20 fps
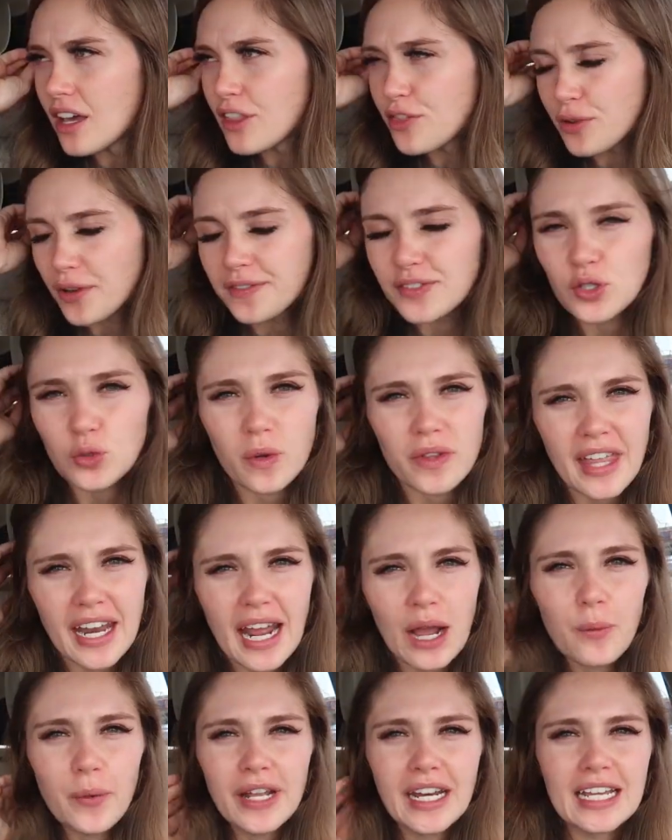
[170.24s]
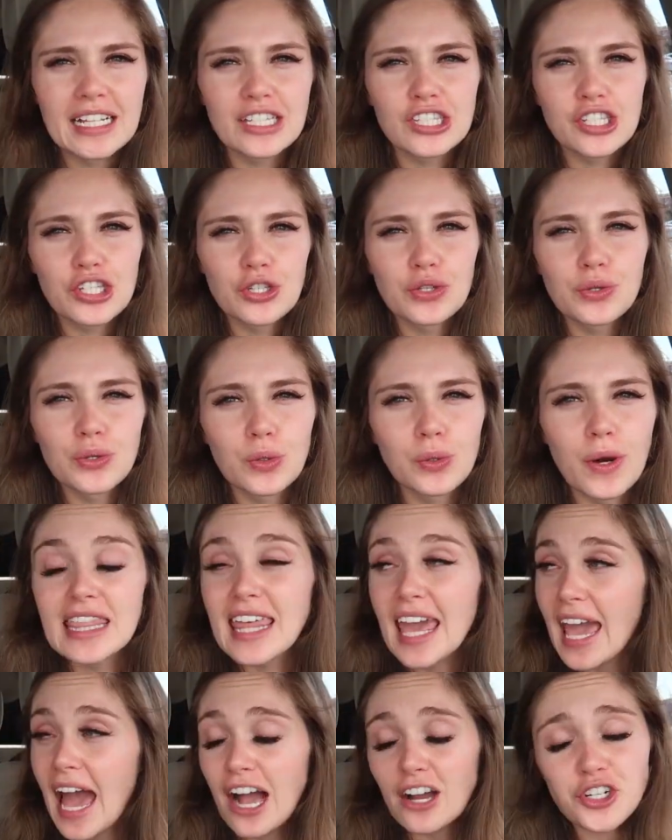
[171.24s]
thrift store that I went into.
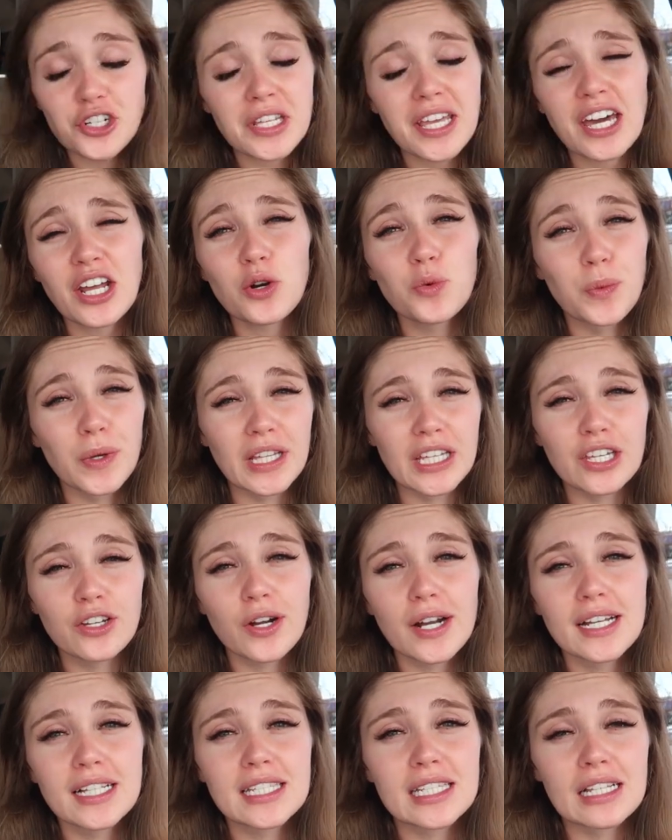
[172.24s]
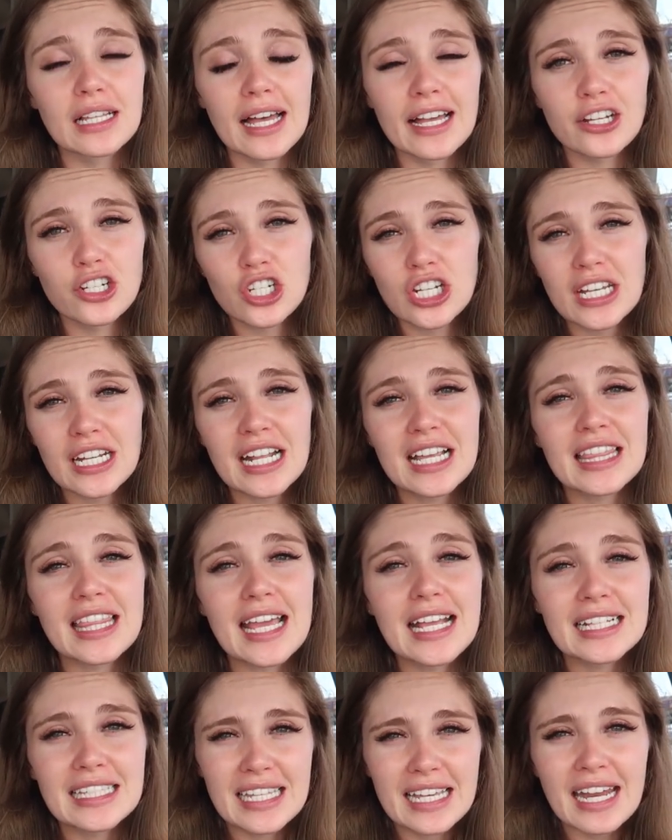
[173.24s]
They actually had a really great selection.
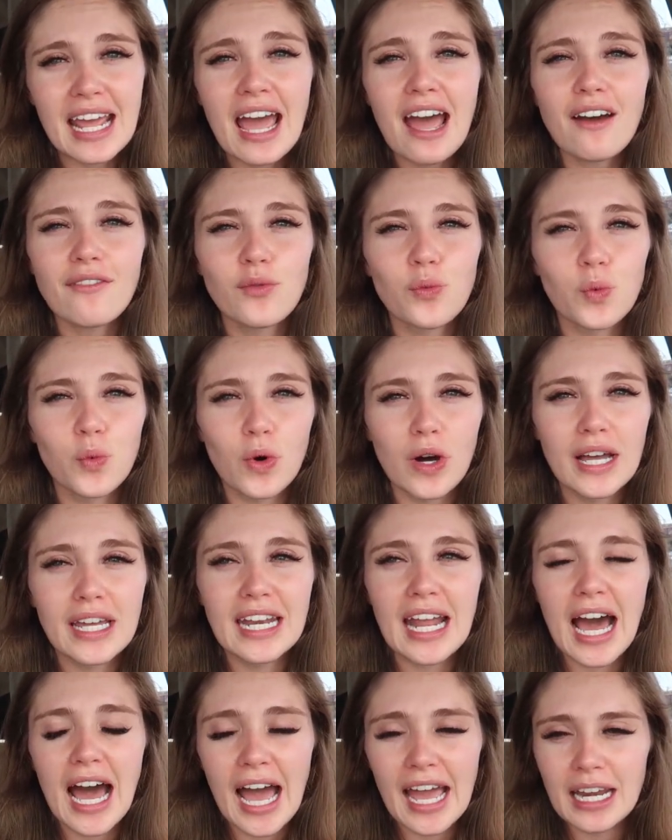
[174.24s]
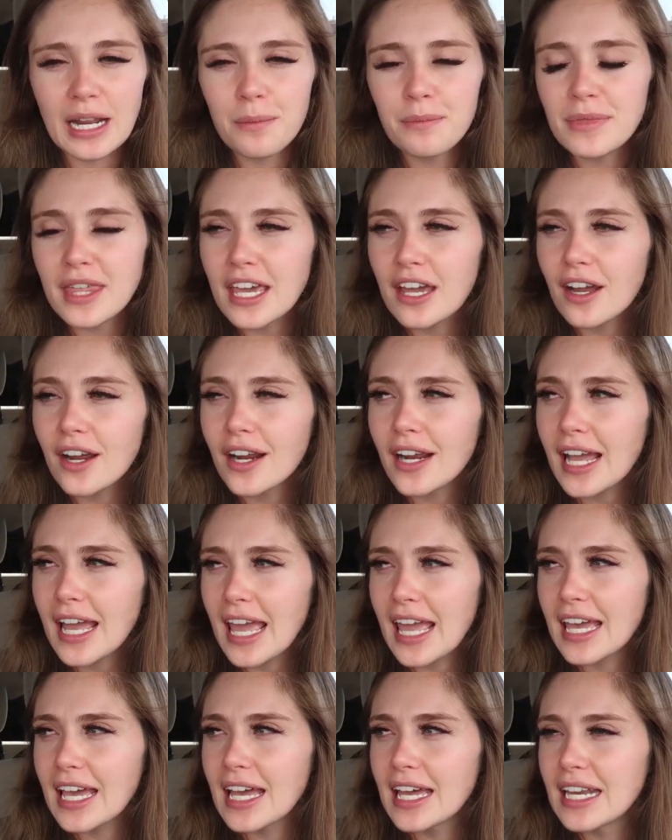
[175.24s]
They did have one item there,
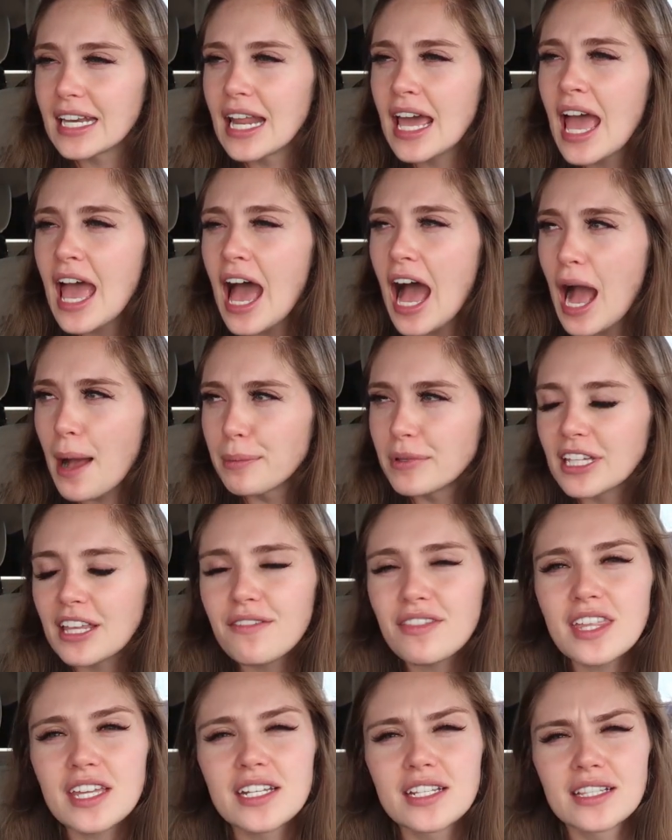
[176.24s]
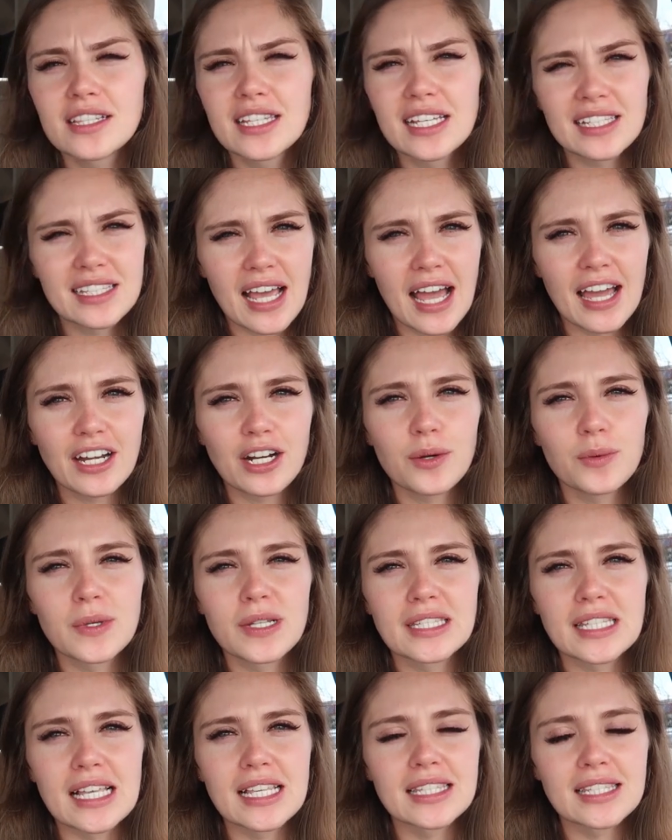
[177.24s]
and I believe the designer
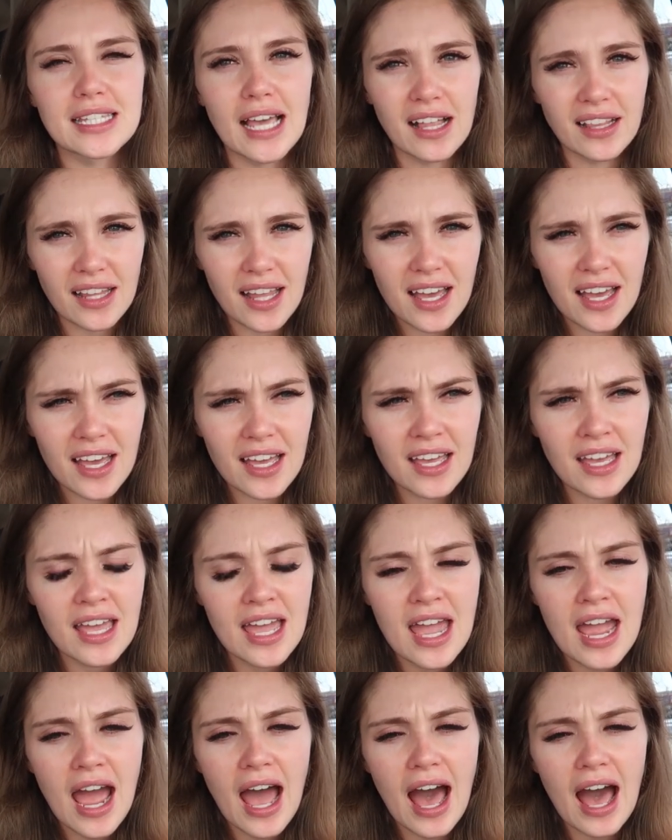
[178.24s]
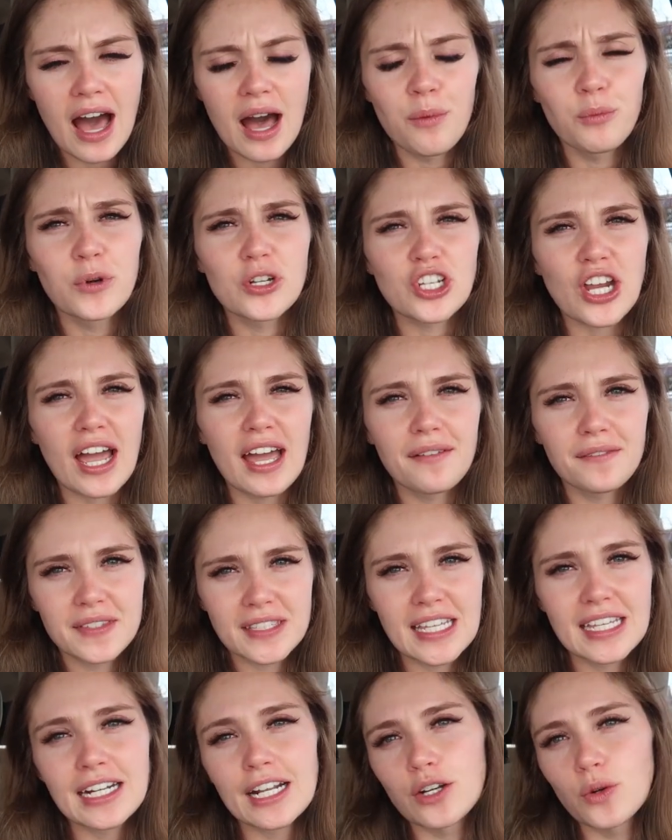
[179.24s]
was Zella, um, which I have
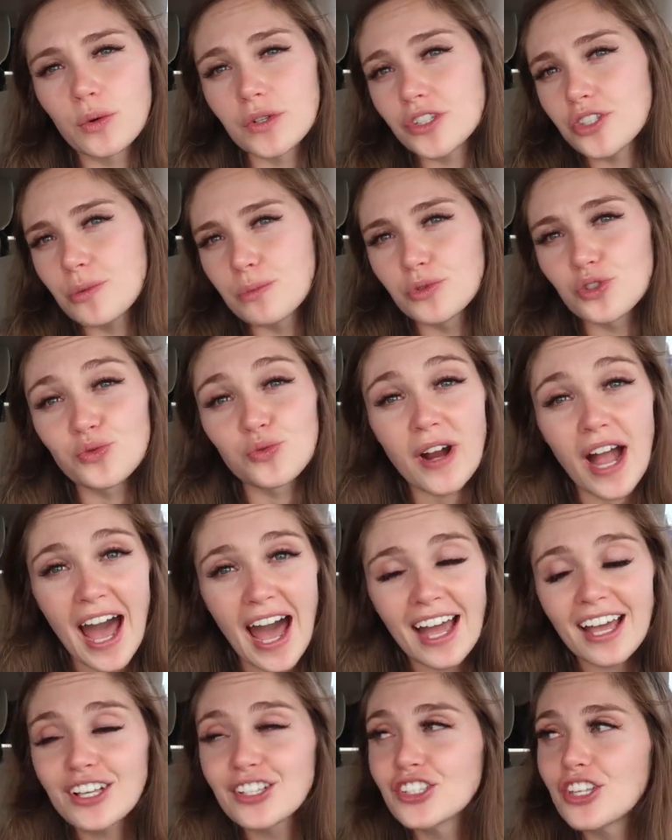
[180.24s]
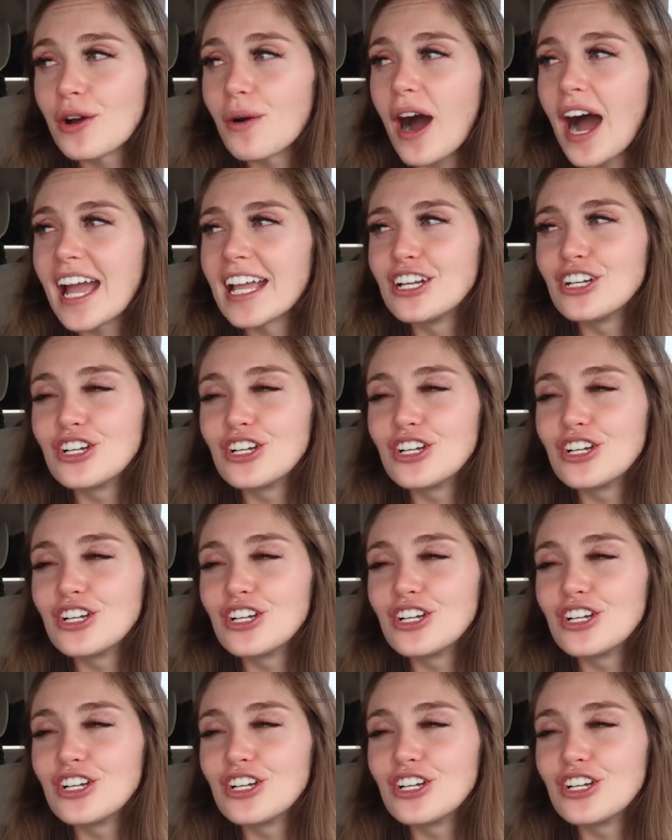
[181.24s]
seen at Nordstrom's Rack, so I